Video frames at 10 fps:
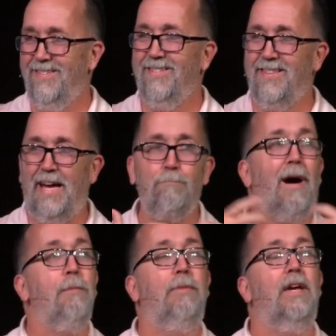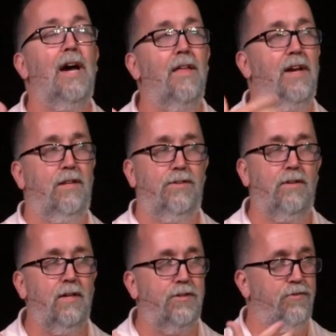that that might be how that
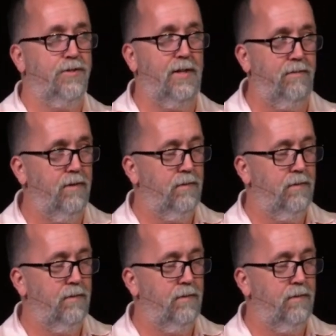gets received.